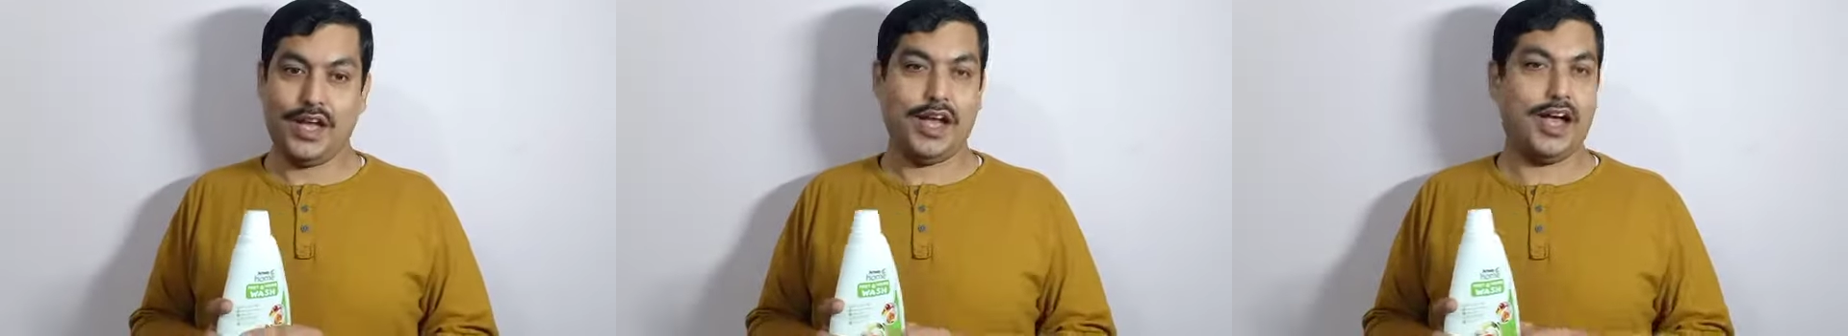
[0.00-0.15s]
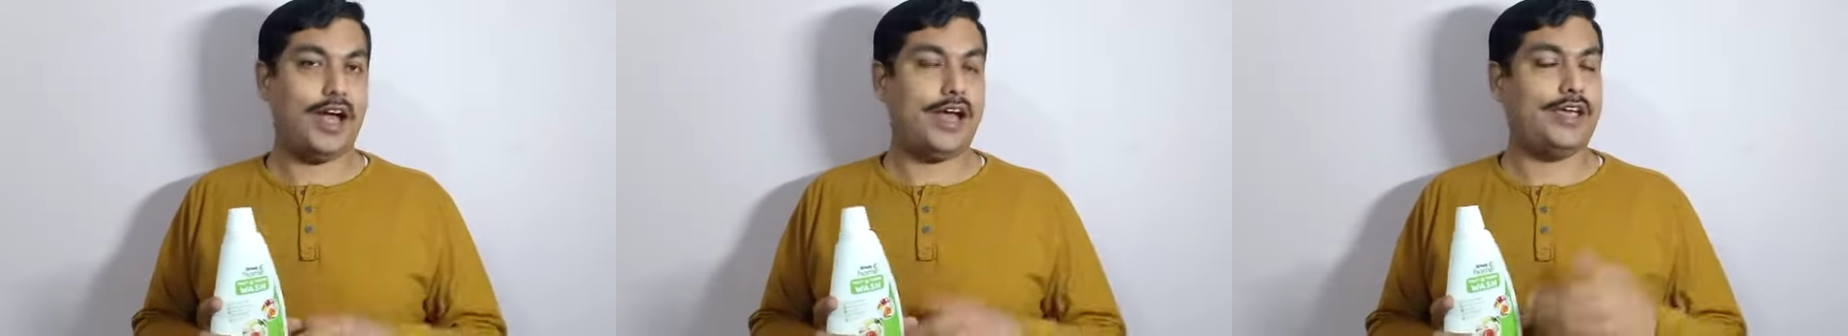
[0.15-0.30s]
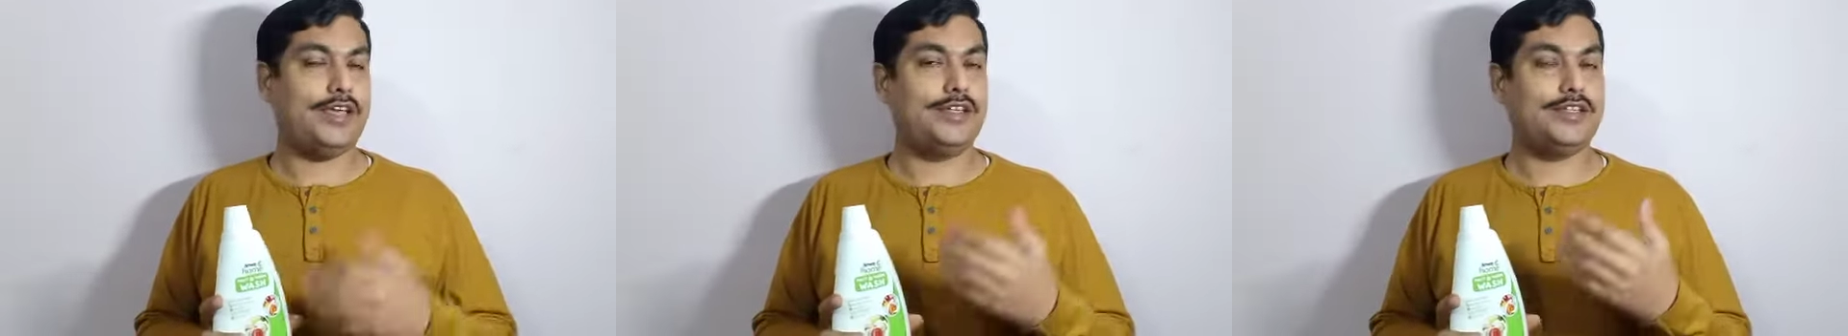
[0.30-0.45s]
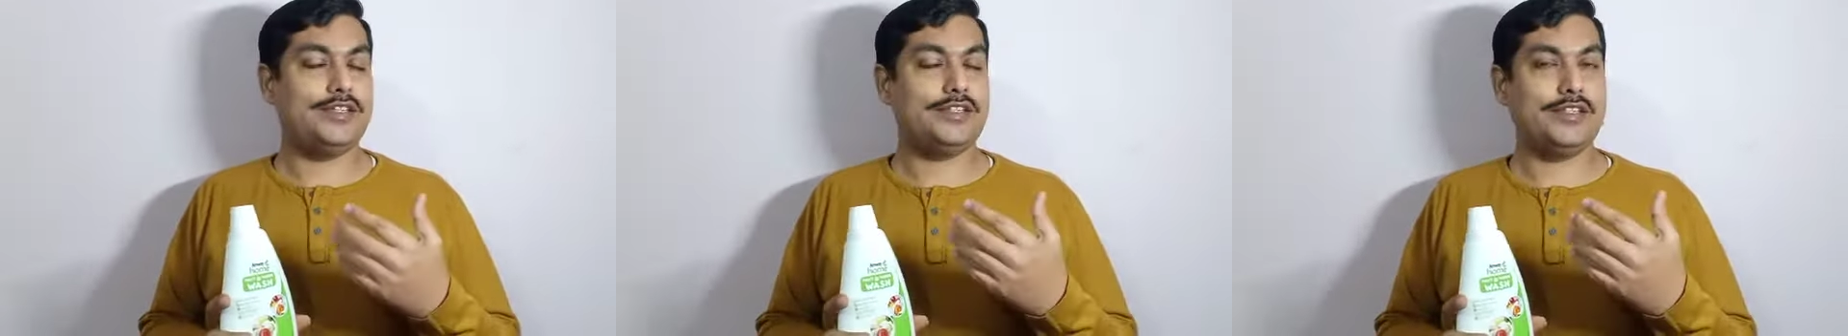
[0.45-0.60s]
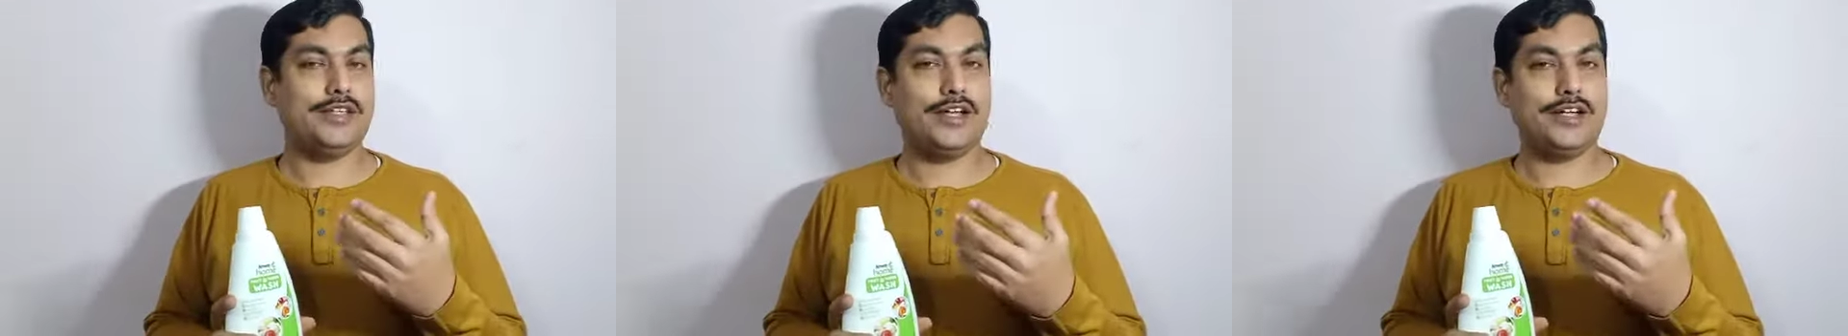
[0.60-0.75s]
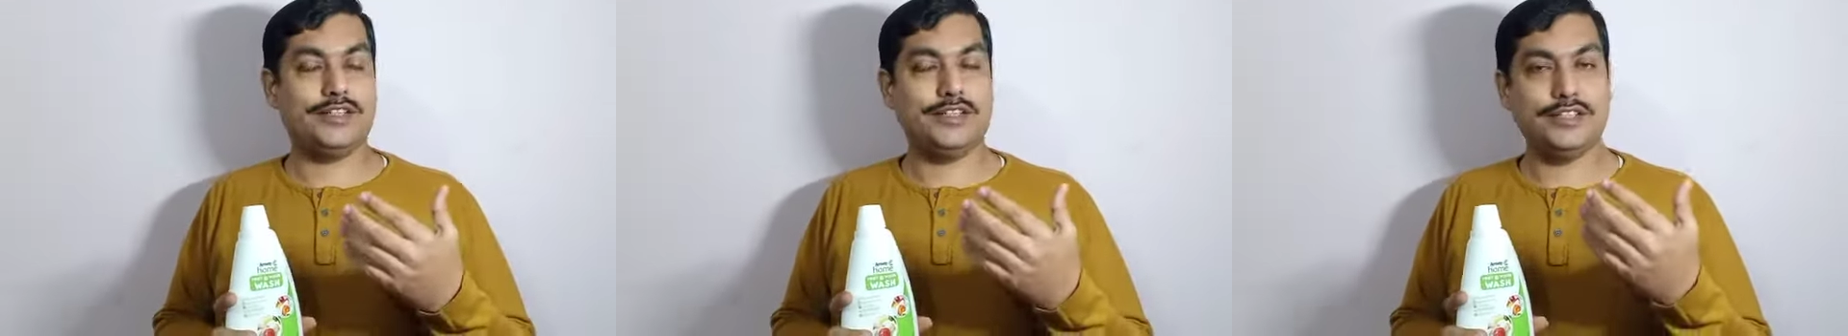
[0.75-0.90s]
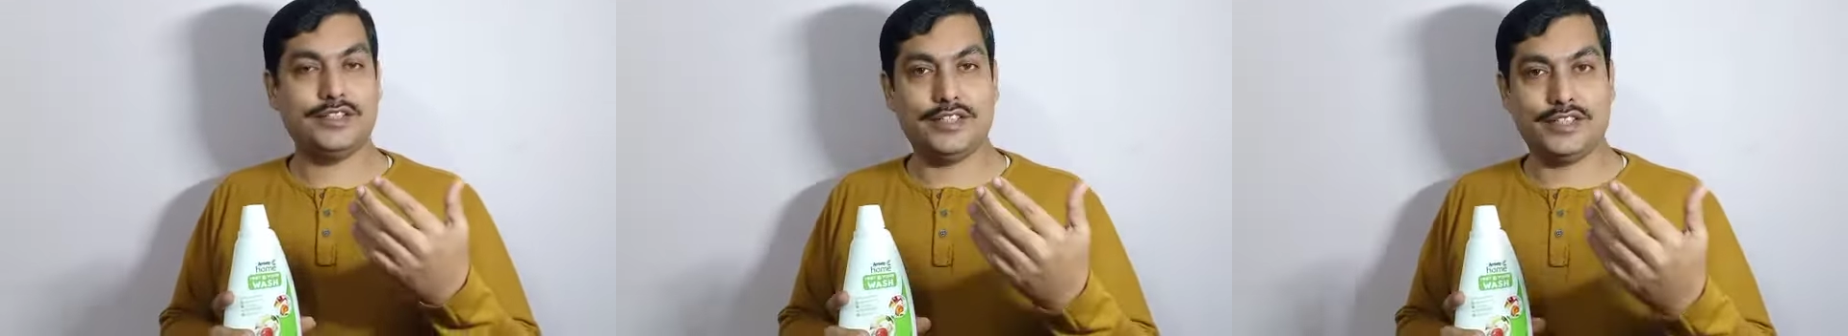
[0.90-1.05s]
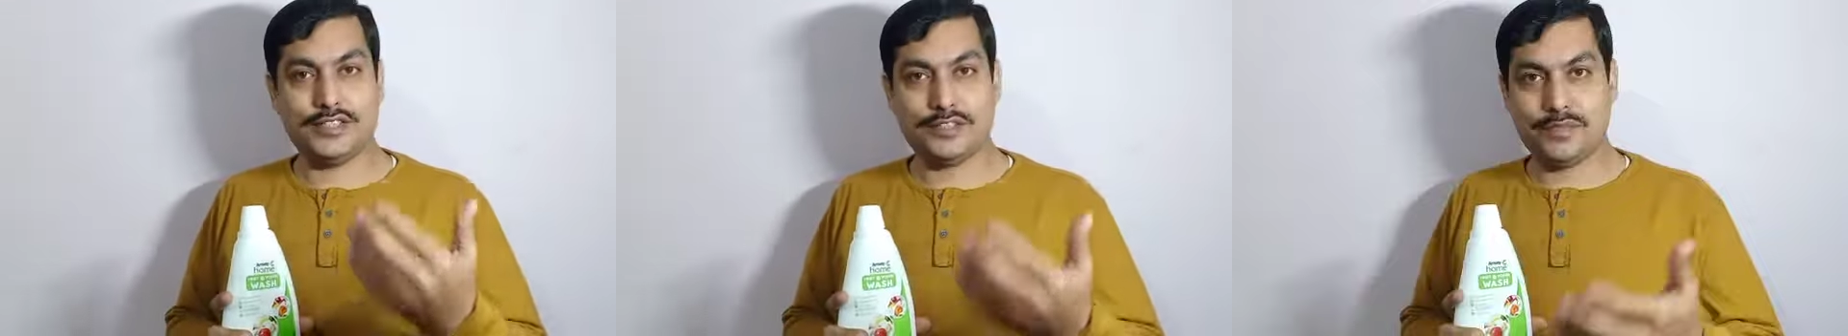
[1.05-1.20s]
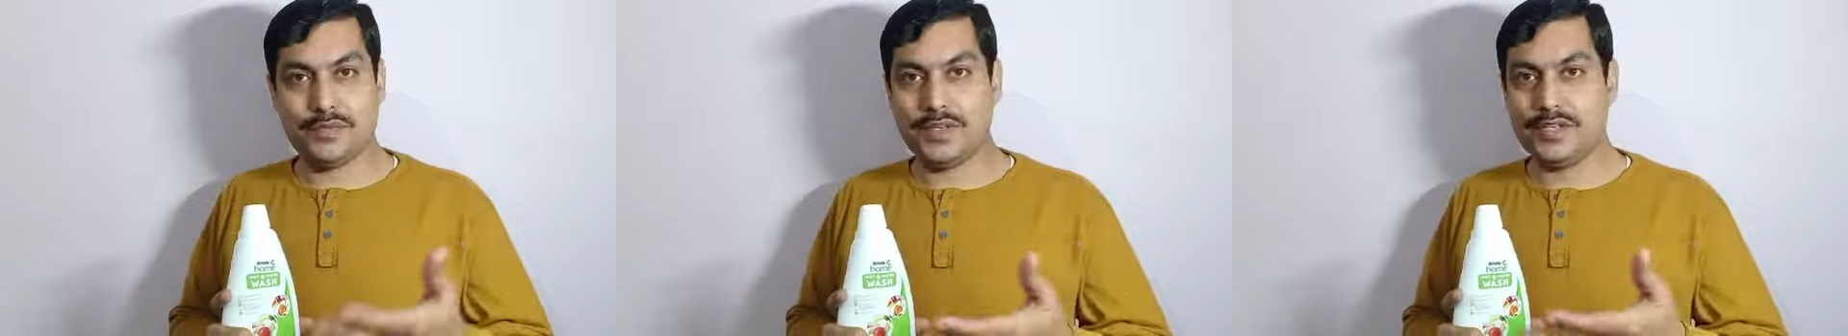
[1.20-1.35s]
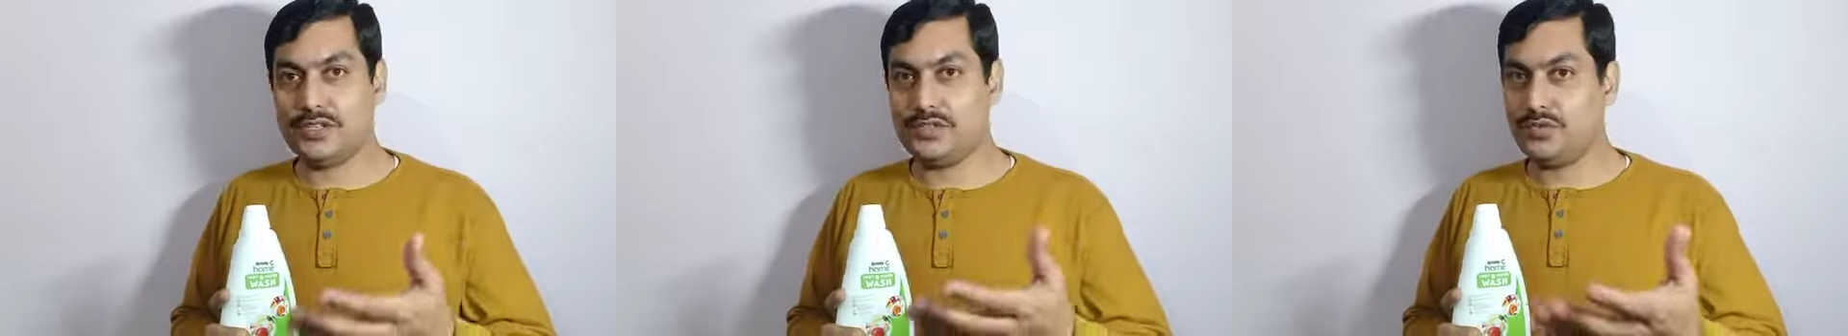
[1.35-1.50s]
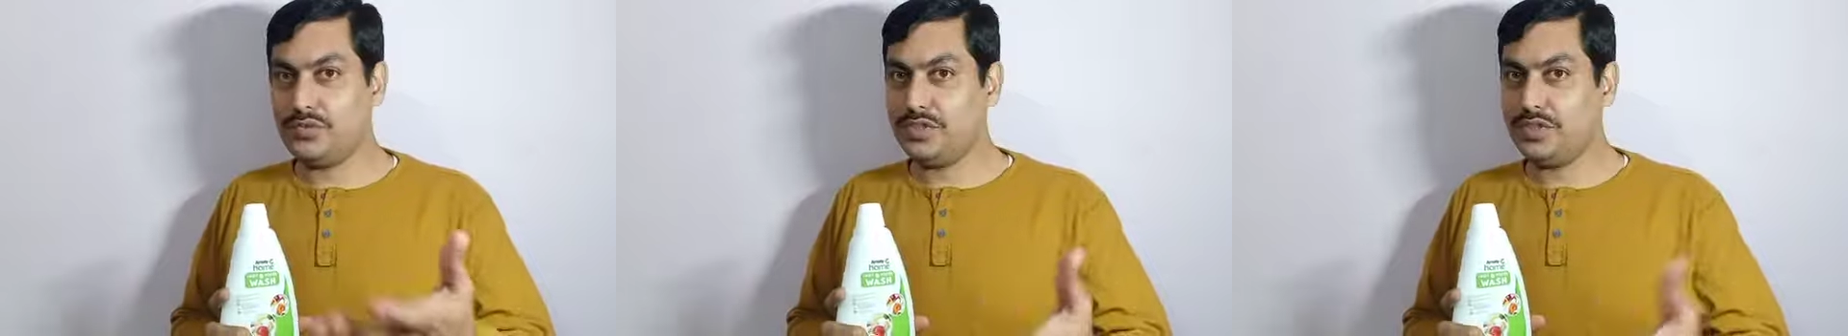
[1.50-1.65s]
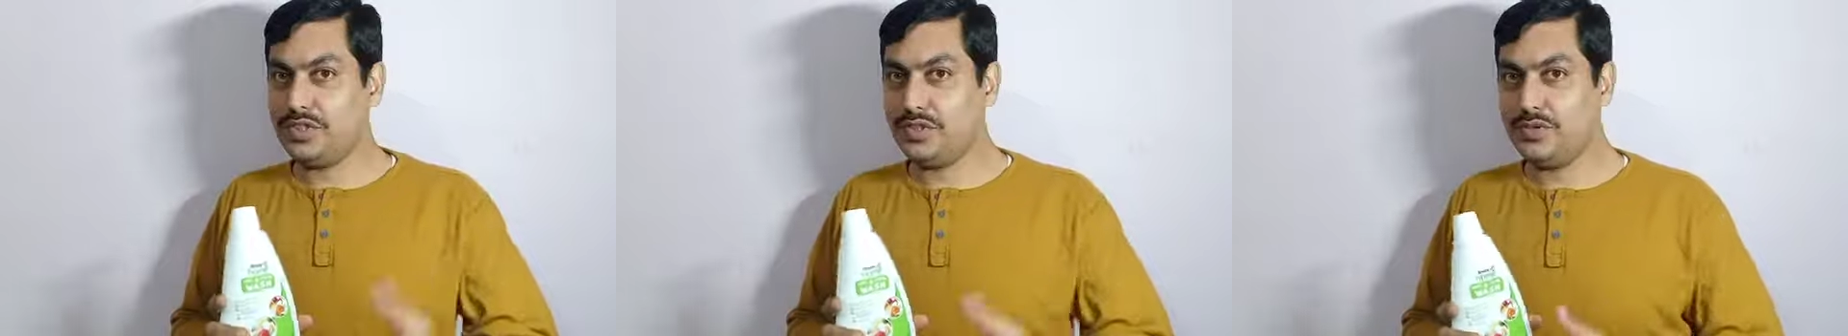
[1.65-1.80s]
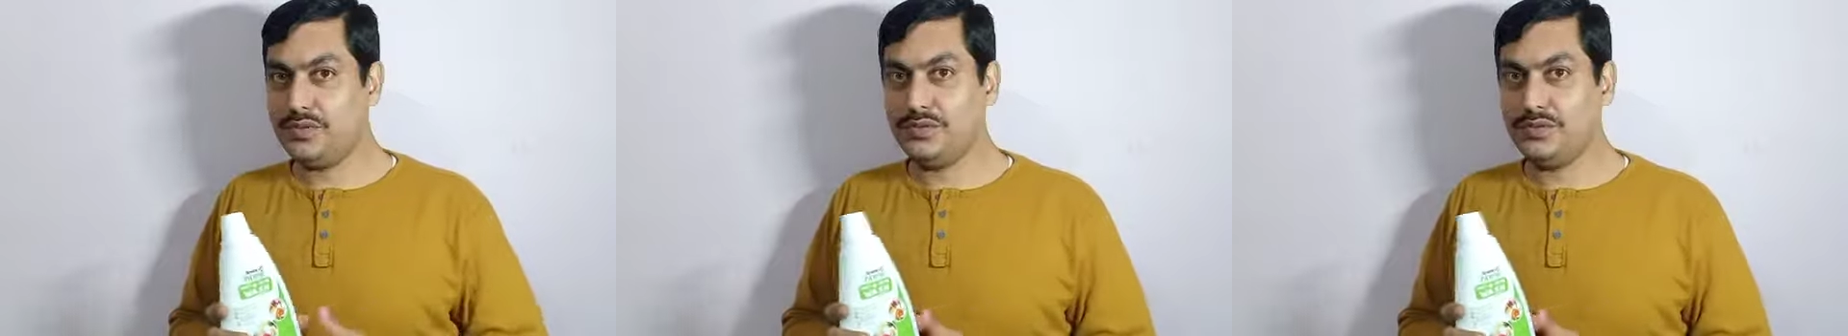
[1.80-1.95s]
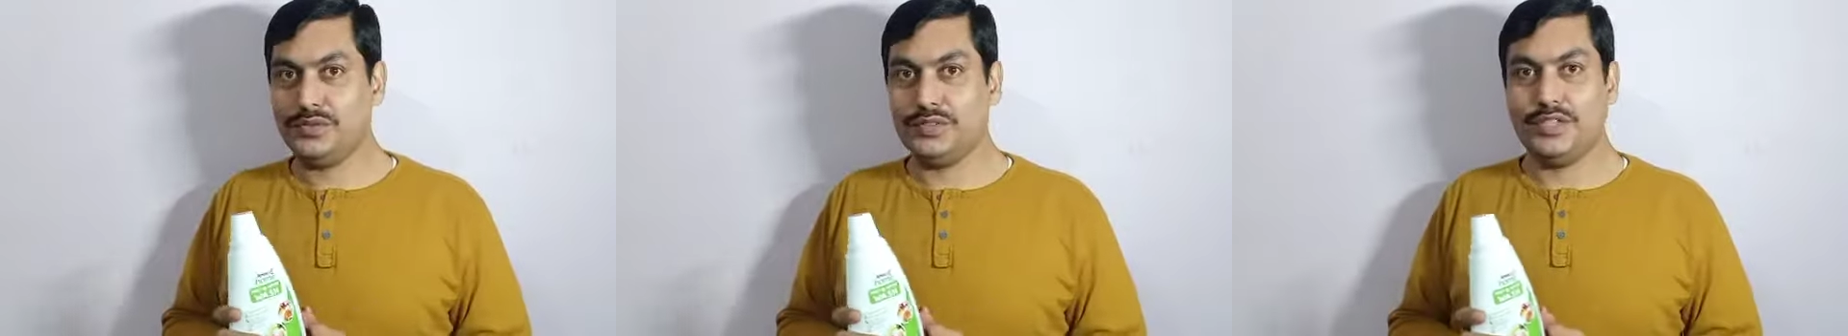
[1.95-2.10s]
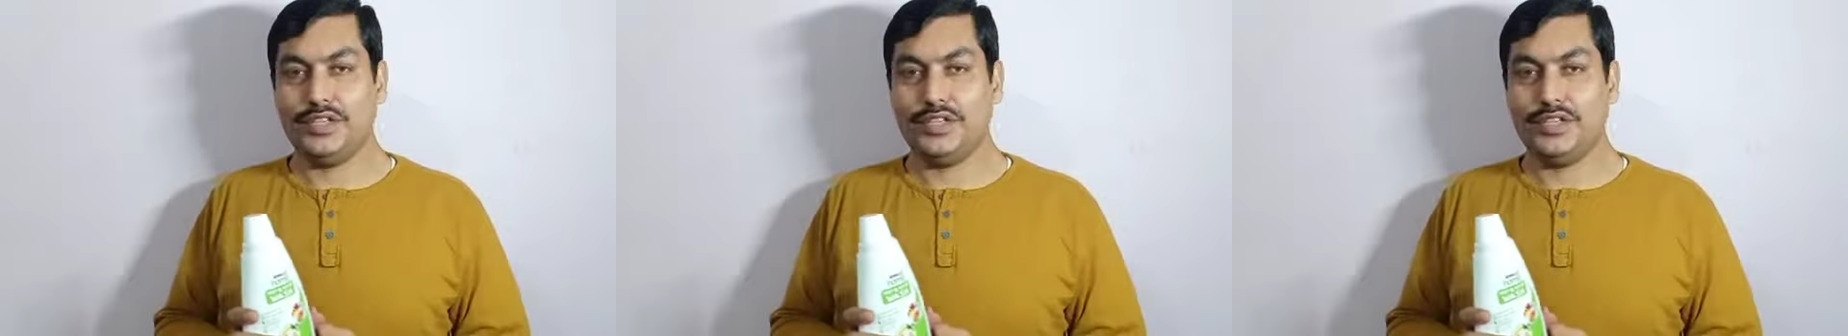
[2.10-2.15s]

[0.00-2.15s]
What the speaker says: I shared this experience with you,